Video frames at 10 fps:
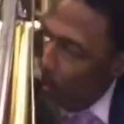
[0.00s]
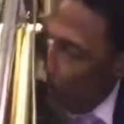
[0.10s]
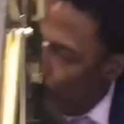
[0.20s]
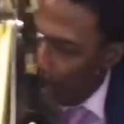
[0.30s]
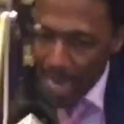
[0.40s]

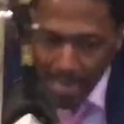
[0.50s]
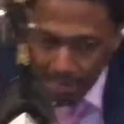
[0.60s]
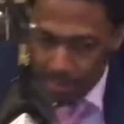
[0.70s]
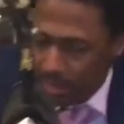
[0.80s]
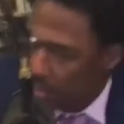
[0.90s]
your
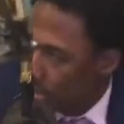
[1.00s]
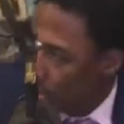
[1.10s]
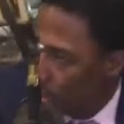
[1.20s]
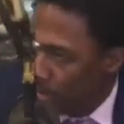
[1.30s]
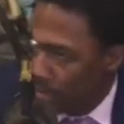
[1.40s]
passion, you
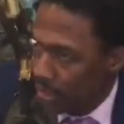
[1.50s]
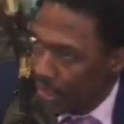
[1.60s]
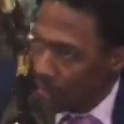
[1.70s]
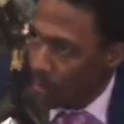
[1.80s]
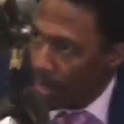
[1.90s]
know what I mean? Because
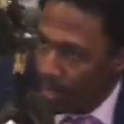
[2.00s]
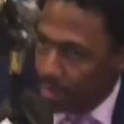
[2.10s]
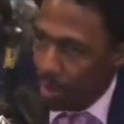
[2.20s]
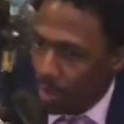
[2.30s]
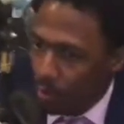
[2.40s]

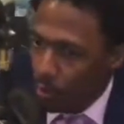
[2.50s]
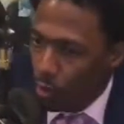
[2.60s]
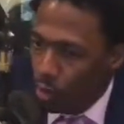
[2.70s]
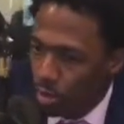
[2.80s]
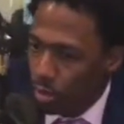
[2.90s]
everybody
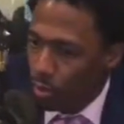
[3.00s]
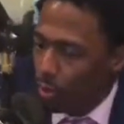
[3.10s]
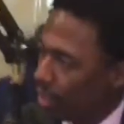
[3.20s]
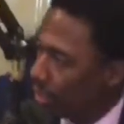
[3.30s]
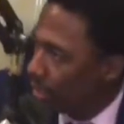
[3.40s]
wants to
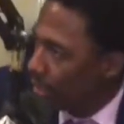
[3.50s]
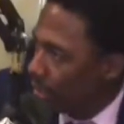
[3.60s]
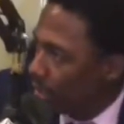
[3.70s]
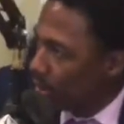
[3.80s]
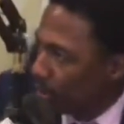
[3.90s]
win,
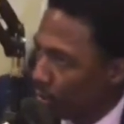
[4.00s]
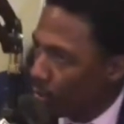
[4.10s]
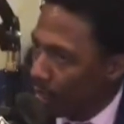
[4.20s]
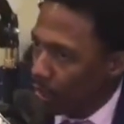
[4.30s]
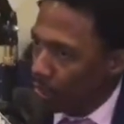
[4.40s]
but
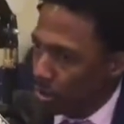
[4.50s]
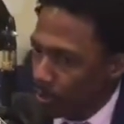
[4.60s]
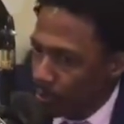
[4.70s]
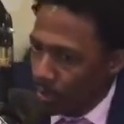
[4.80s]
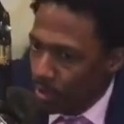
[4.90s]
nobody wants
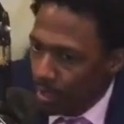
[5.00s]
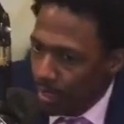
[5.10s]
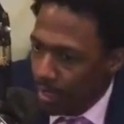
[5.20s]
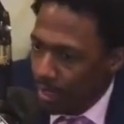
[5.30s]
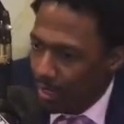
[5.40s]
to put in
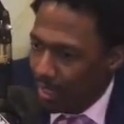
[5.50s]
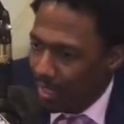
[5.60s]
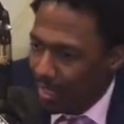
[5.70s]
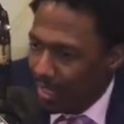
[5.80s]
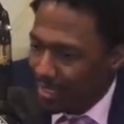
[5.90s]

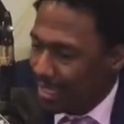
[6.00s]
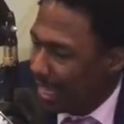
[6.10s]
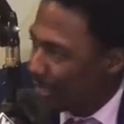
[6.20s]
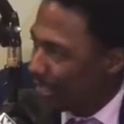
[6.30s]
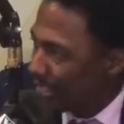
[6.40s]
that
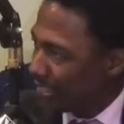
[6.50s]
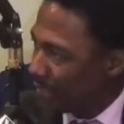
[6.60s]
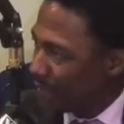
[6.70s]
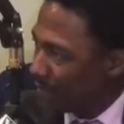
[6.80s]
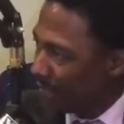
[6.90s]
time in the
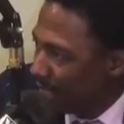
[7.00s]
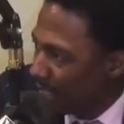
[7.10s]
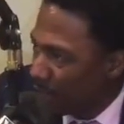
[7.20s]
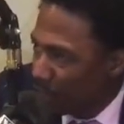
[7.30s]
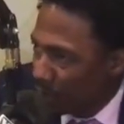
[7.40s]
gym.
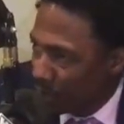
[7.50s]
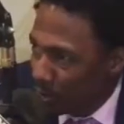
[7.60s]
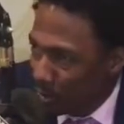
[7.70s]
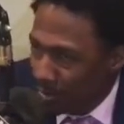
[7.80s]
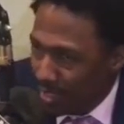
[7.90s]
They don't want to
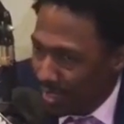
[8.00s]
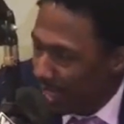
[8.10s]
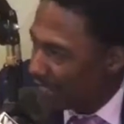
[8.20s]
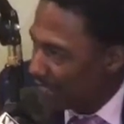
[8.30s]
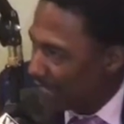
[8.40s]
shoot them
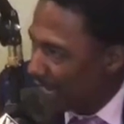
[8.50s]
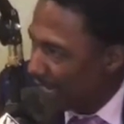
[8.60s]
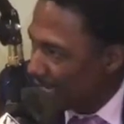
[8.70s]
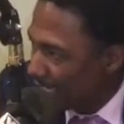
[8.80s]
10,000 shots.